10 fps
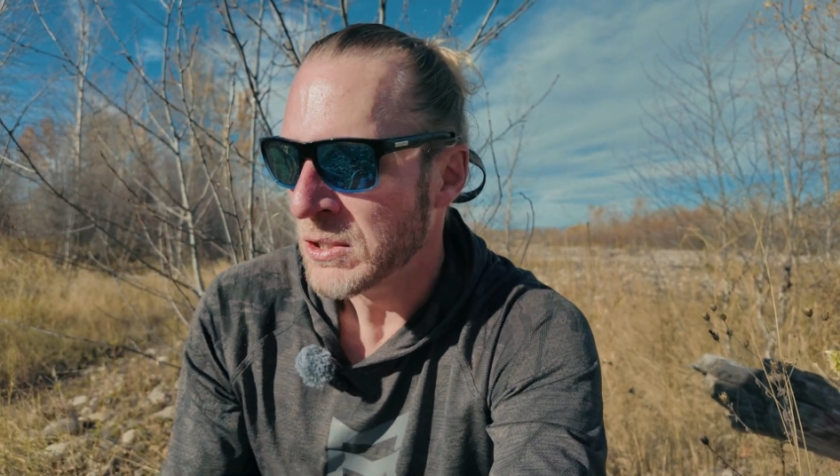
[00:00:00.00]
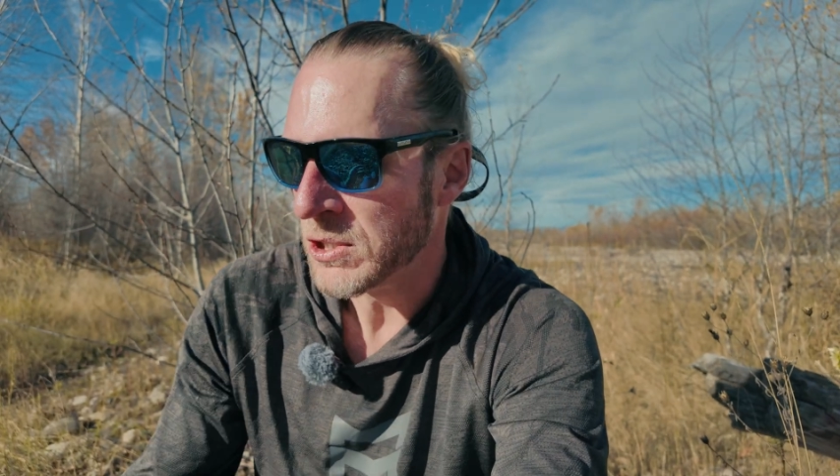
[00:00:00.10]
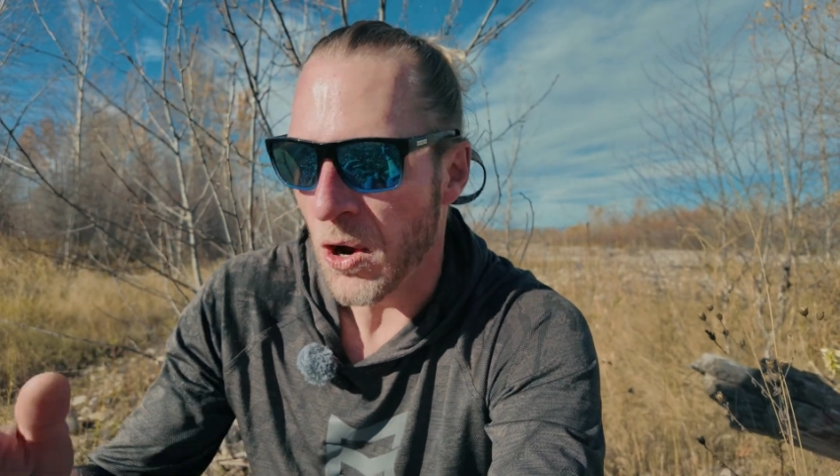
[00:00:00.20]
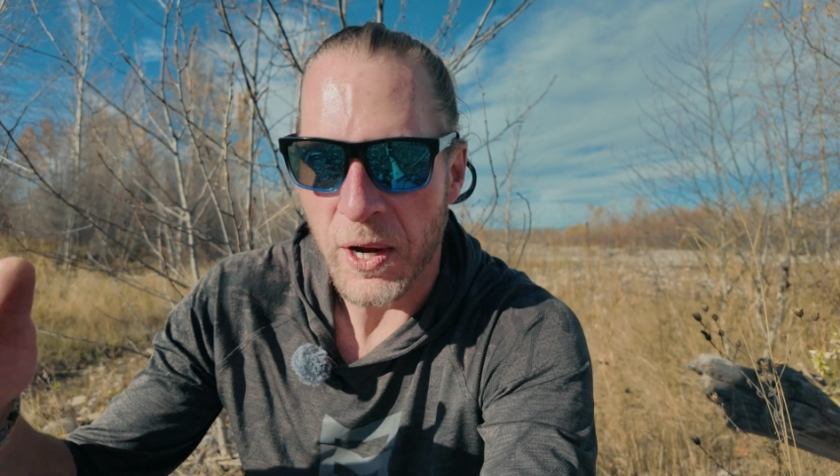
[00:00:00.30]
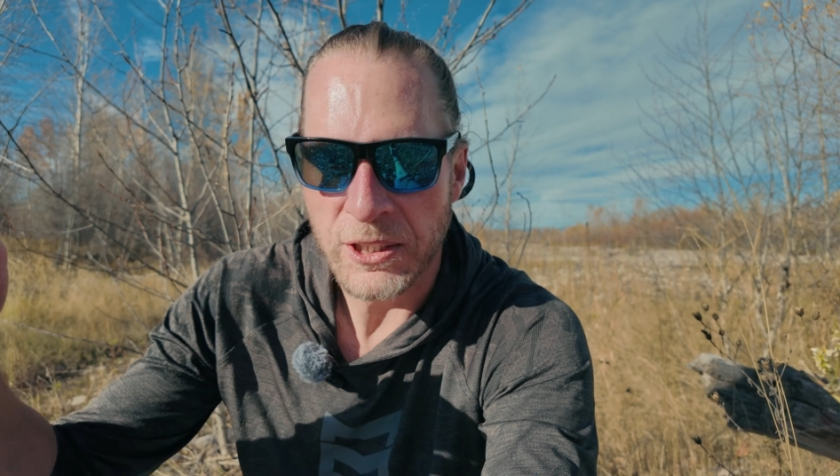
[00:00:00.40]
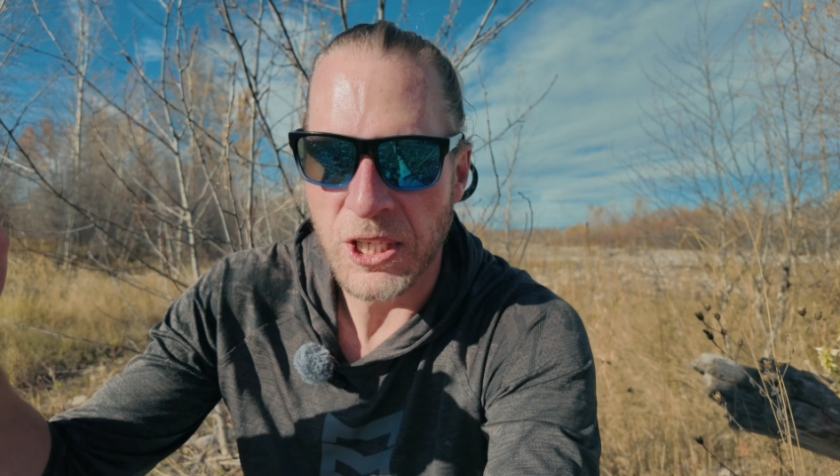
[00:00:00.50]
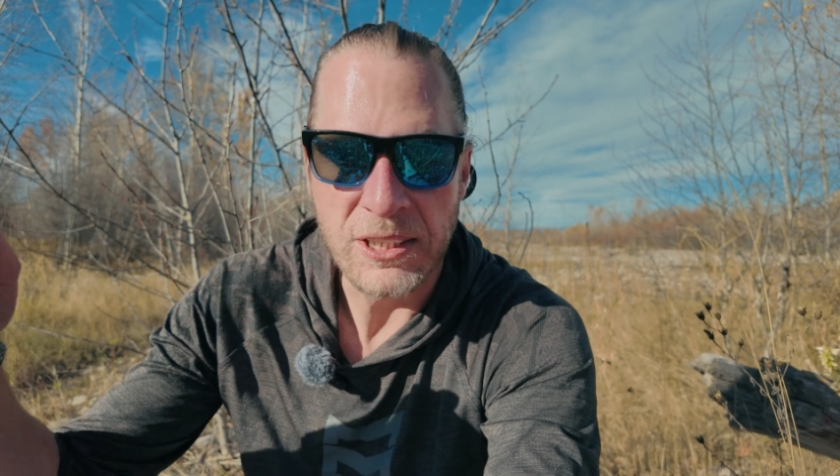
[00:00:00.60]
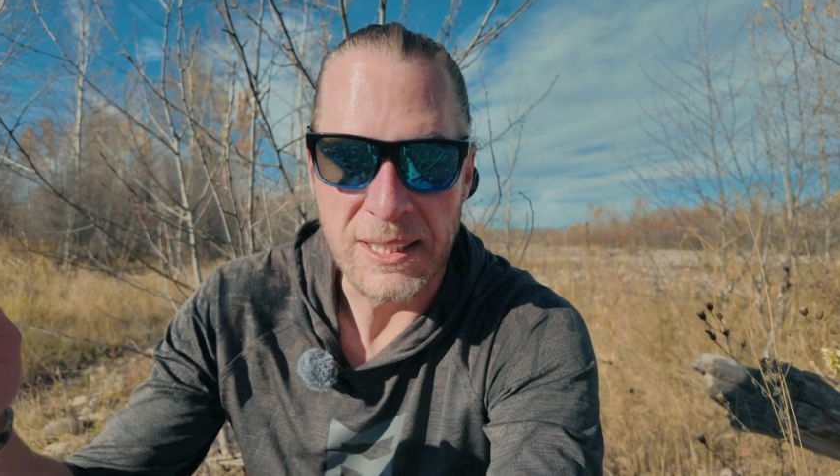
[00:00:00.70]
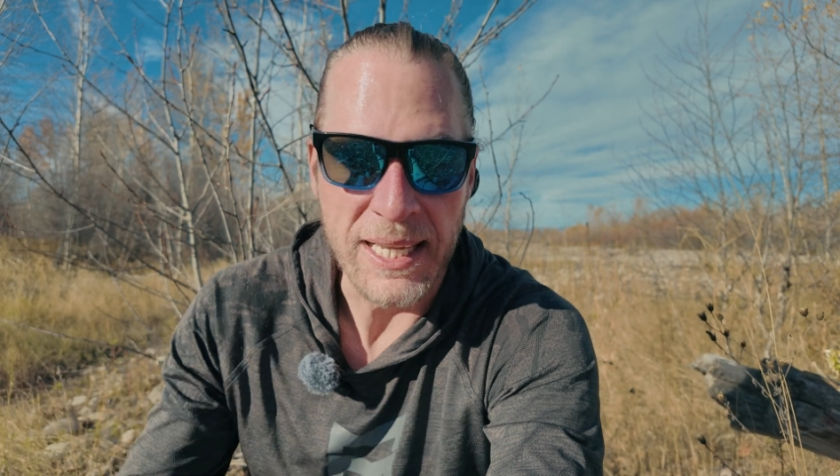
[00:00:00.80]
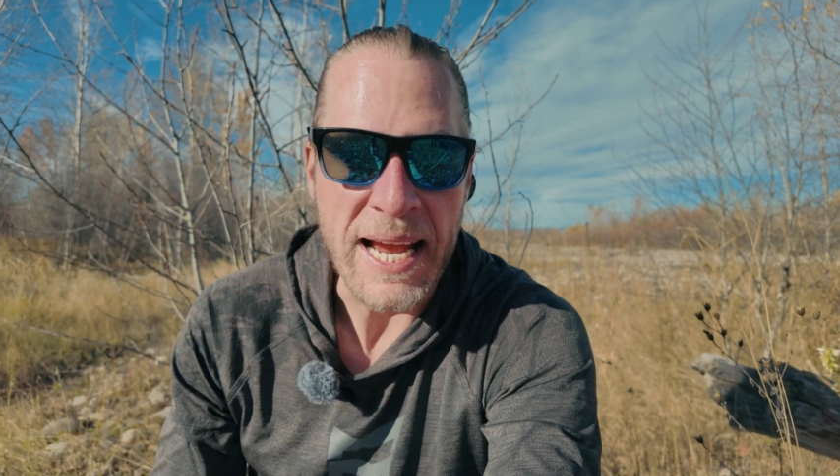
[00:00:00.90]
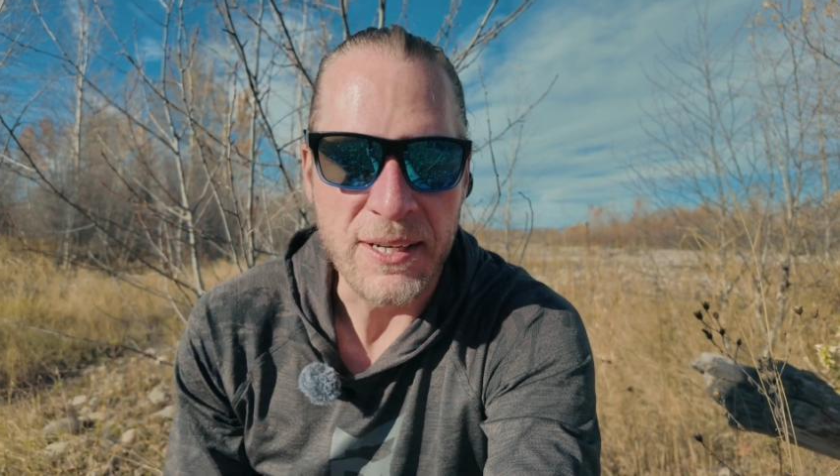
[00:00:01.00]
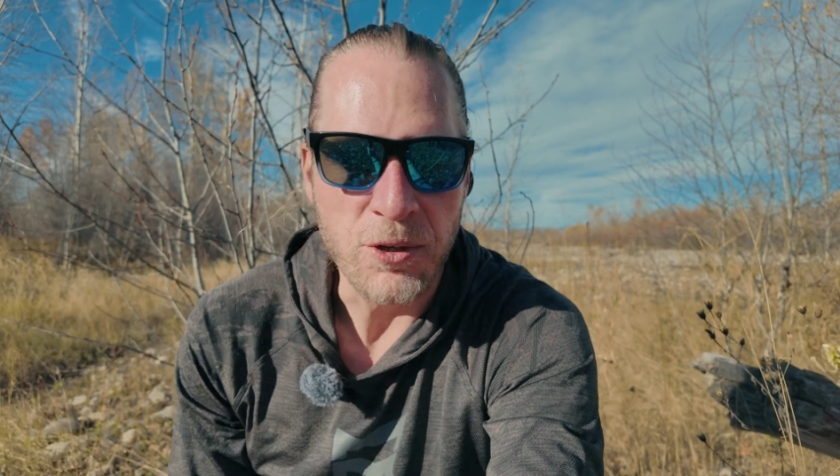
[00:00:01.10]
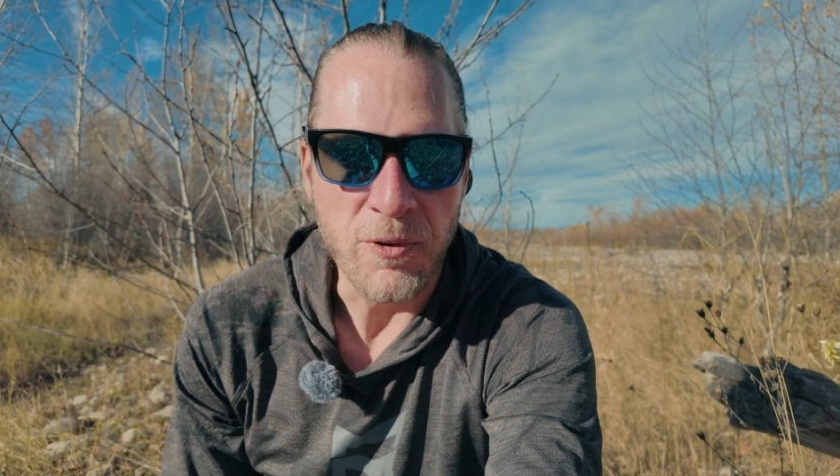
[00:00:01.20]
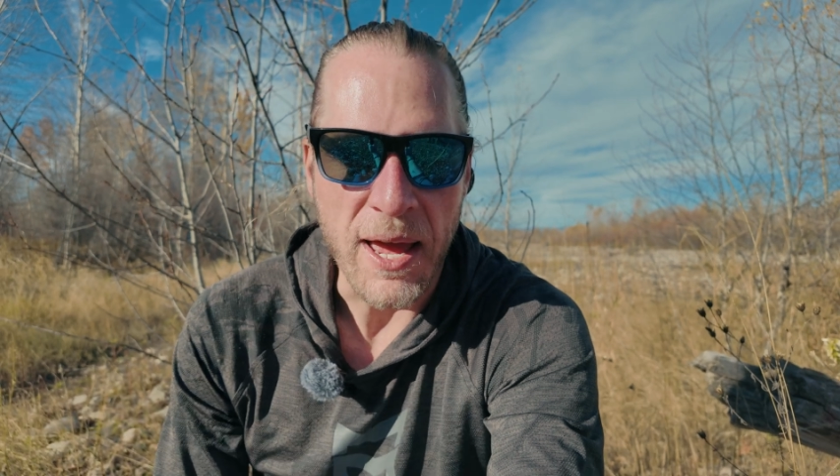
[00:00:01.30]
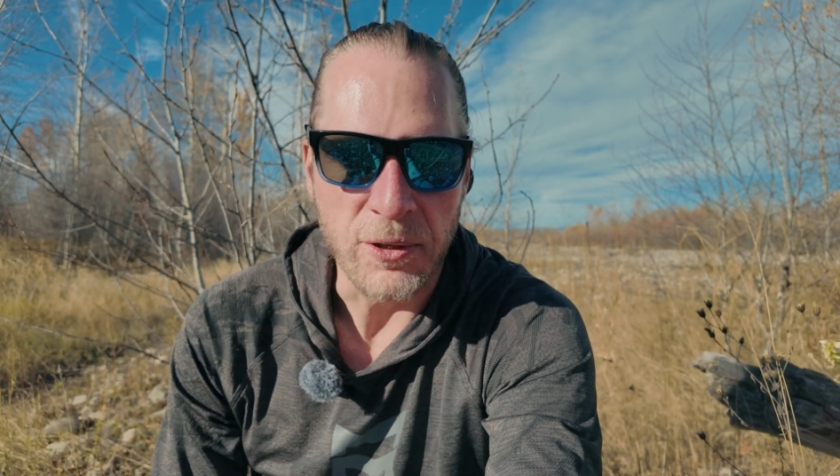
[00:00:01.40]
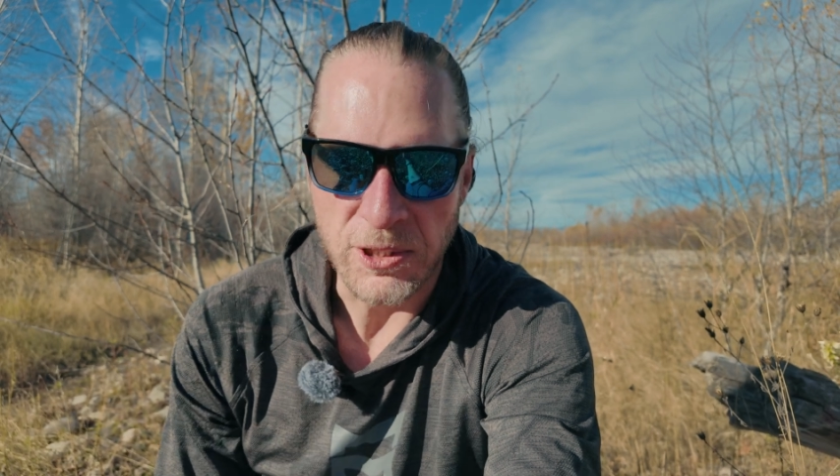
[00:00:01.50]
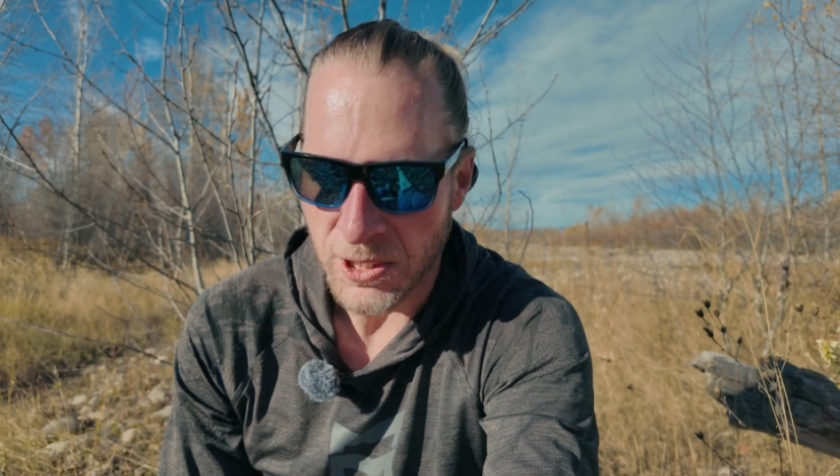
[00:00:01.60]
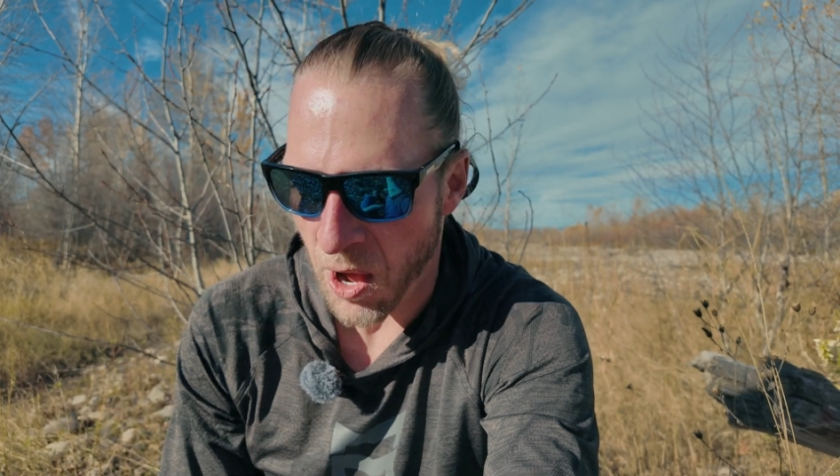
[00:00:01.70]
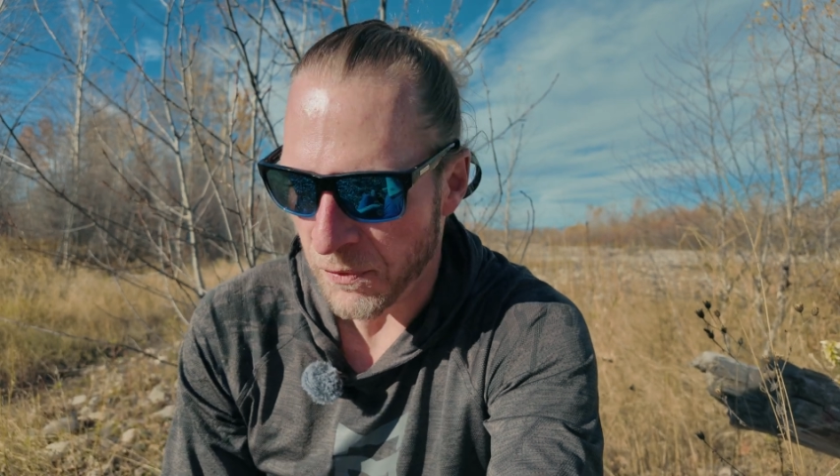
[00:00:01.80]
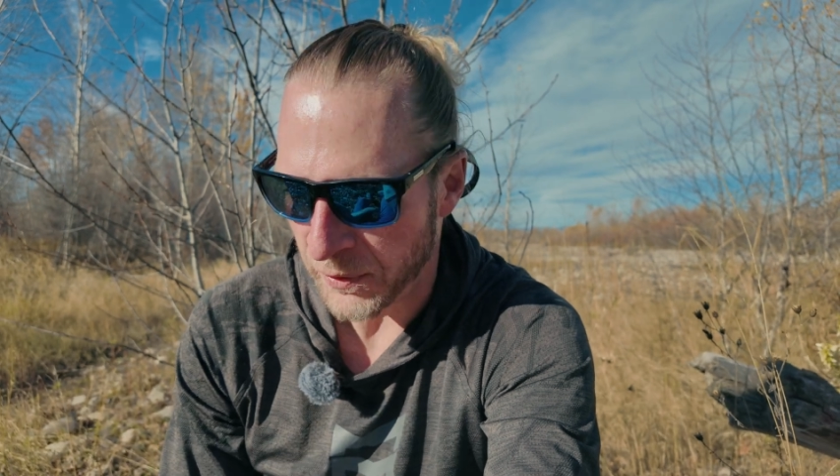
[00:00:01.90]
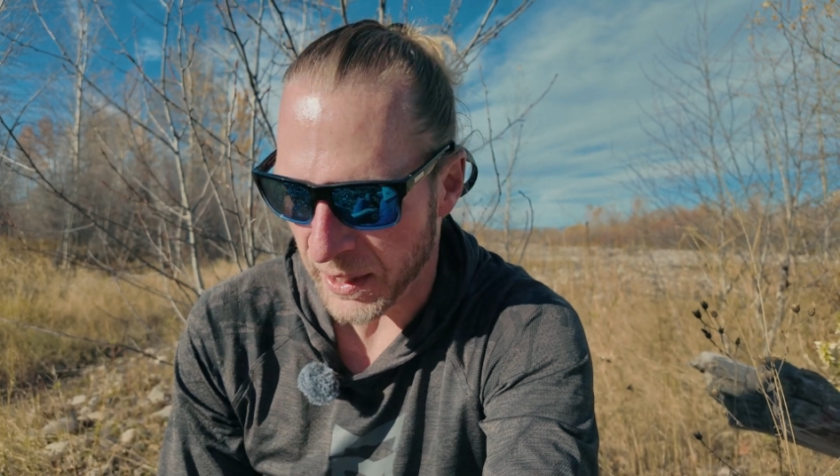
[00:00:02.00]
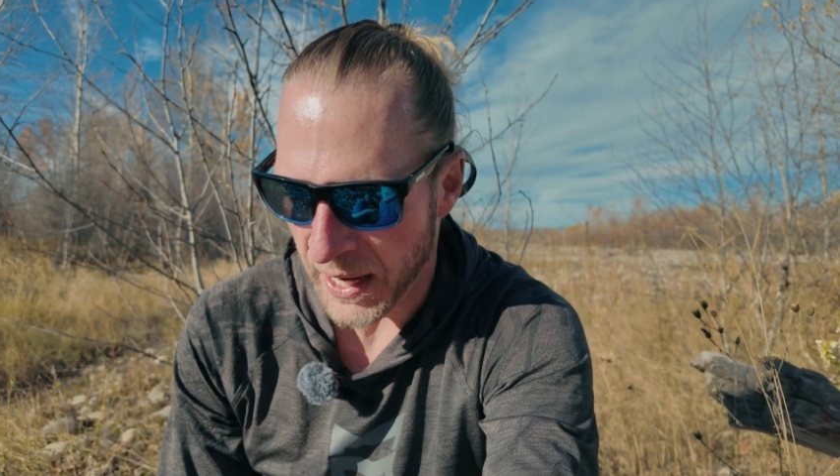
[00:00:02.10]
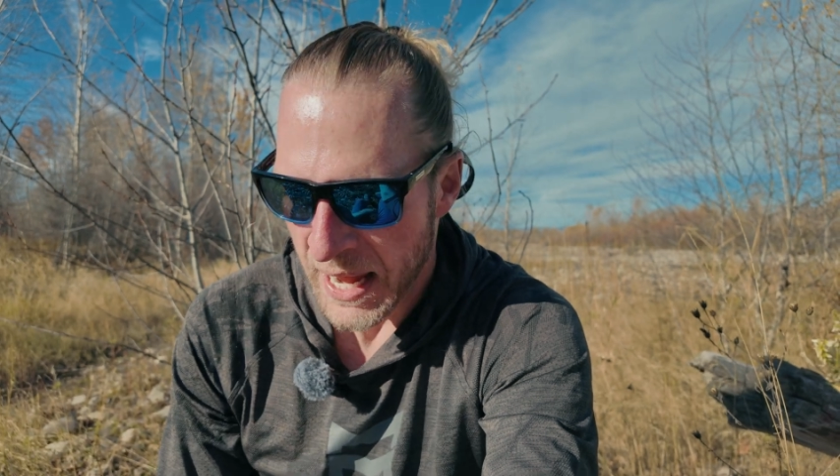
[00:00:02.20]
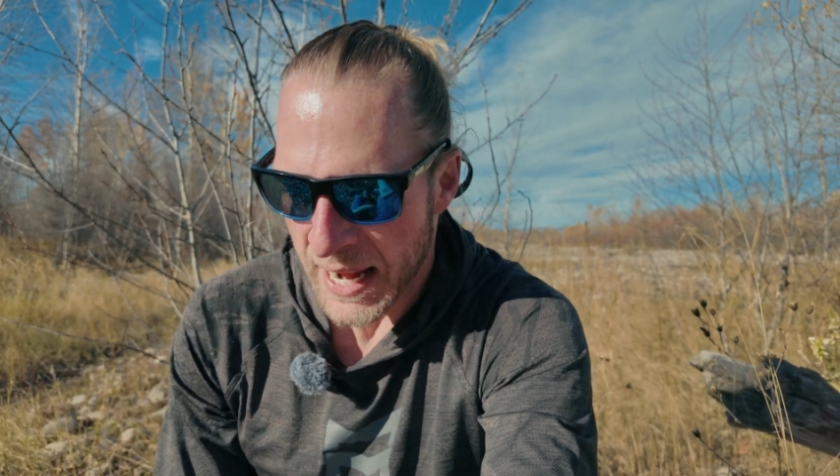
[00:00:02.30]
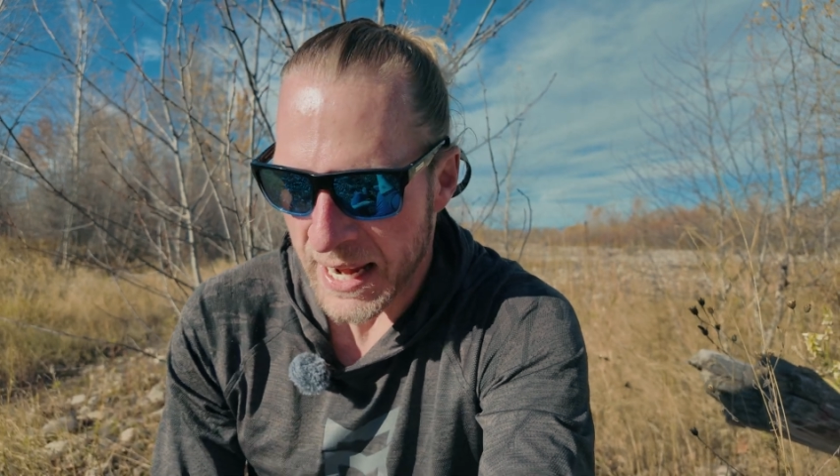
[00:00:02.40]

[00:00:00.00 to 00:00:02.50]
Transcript: So it just landed rather softly.